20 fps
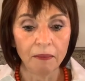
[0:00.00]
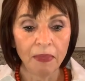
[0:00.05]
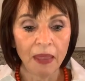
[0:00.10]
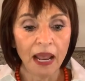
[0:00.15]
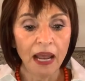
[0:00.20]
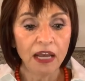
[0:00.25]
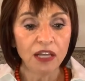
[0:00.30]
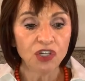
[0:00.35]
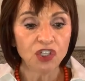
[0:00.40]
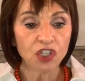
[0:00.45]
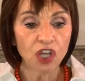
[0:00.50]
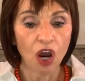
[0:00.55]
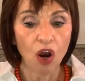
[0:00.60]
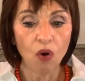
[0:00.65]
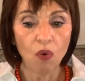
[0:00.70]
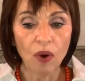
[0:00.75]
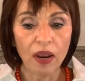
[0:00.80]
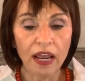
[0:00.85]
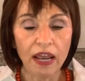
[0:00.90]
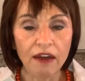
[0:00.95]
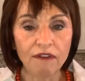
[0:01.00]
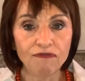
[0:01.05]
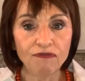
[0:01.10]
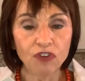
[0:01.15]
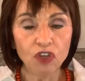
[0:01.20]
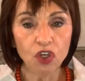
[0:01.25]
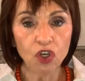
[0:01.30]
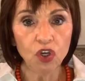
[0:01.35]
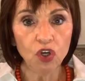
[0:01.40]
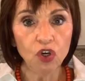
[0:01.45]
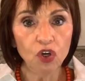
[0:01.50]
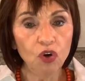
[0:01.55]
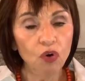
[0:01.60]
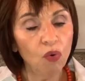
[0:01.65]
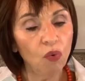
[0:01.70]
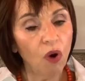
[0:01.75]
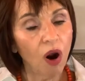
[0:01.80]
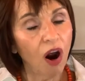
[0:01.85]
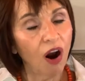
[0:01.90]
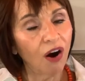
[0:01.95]
So if you
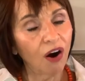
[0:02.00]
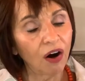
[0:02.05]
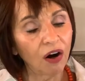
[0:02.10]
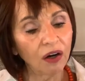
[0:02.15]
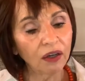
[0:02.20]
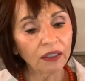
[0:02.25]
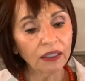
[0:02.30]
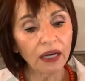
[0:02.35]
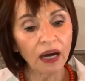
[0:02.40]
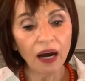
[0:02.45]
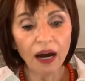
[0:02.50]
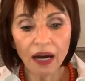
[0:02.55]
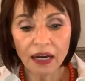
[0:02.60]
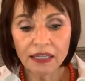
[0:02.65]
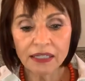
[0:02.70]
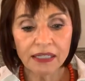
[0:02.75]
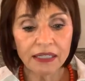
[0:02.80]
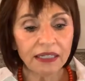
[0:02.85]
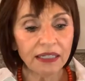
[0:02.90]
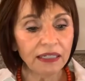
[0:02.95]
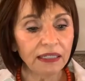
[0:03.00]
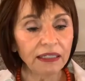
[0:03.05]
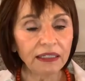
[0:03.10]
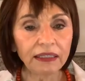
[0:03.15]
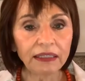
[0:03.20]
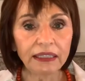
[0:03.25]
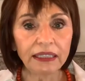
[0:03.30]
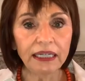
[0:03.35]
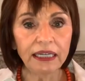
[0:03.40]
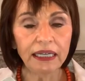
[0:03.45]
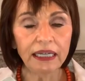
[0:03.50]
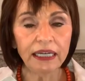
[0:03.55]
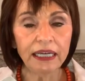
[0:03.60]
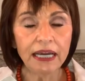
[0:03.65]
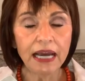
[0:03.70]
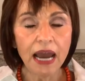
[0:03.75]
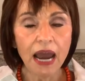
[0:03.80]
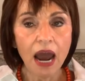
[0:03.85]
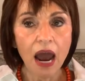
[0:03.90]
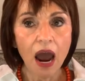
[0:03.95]
are constantly
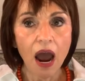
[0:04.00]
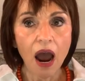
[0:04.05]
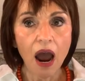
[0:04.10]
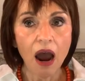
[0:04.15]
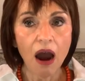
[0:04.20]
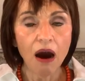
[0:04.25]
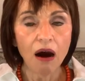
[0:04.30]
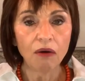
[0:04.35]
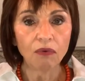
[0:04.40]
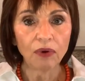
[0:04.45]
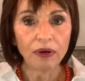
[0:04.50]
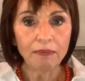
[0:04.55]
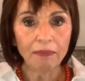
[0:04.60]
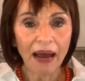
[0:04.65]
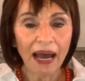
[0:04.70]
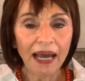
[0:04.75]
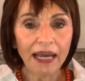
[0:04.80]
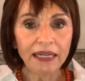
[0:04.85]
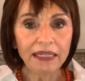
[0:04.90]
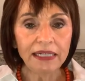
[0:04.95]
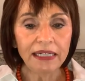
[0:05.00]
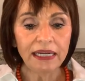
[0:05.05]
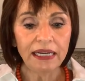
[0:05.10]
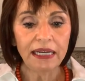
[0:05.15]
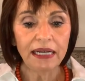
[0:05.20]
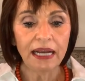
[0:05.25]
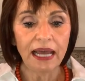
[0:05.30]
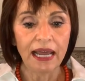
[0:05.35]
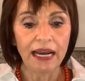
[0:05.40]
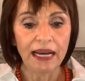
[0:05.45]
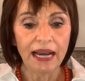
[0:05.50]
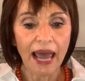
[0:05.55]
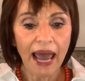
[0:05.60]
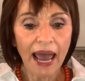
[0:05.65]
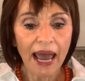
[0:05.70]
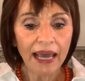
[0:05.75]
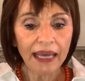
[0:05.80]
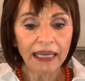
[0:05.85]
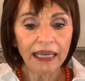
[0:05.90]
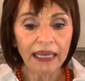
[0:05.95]
reminding and
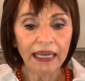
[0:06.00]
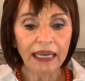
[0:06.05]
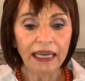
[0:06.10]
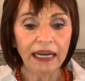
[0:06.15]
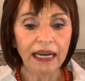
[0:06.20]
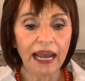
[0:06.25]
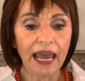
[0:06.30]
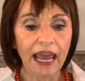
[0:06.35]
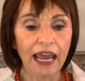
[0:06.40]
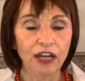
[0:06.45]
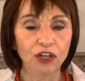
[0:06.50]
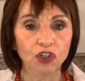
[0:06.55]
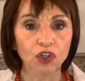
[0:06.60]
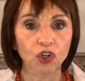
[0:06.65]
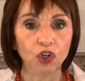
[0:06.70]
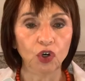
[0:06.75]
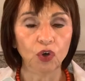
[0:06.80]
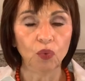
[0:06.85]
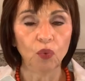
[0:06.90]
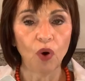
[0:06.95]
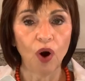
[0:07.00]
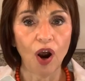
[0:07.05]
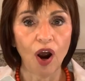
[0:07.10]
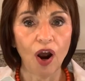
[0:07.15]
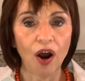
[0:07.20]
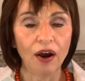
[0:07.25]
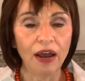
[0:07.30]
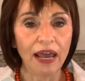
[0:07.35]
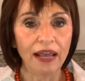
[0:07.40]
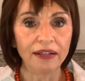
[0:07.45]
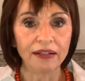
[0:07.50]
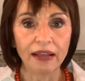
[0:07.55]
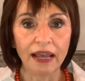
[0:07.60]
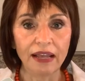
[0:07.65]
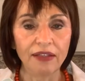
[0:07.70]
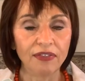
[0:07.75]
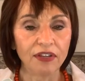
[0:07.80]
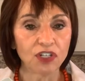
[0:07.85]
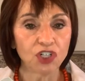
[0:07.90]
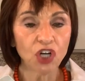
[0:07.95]
nagging and you and
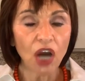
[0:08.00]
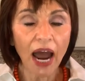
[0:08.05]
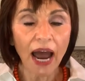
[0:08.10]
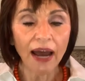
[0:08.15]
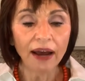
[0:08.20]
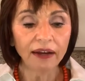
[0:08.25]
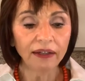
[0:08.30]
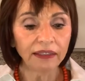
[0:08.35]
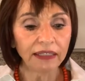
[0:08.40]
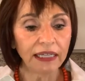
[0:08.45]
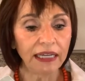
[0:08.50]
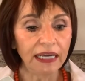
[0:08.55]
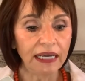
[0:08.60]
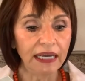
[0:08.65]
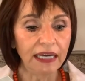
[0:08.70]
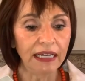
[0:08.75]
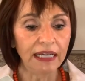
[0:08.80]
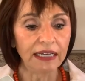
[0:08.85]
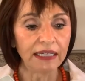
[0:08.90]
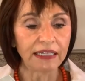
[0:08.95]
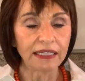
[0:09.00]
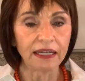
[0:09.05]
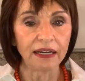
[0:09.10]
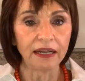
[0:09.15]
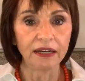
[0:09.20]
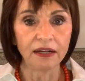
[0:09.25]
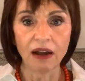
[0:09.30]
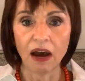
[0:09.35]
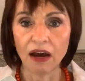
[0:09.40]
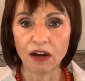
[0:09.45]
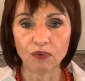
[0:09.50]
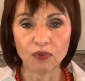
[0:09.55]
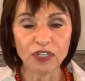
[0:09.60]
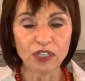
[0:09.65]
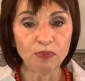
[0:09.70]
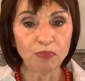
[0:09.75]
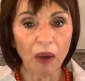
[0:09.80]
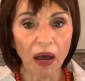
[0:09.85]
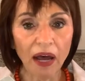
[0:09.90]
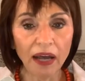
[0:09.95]
the child is not
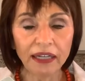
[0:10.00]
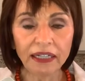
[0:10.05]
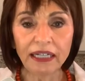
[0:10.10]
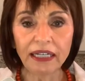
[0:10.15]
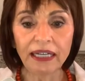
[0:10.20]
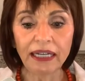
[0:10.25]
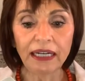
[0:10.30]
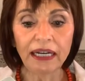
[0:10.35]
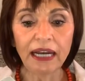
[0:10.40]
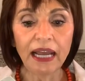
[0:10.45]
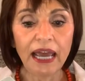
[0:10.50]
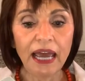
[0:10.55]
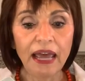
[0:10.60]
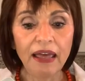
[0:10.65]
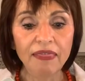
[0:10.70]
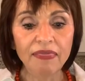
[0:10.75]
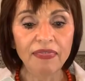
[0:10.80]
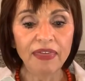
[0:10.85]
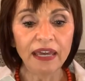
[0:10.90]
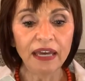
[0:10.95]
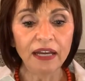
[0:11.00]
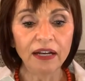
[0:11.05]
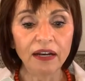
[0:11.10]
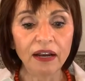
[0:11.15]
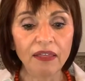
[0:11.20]
responding, then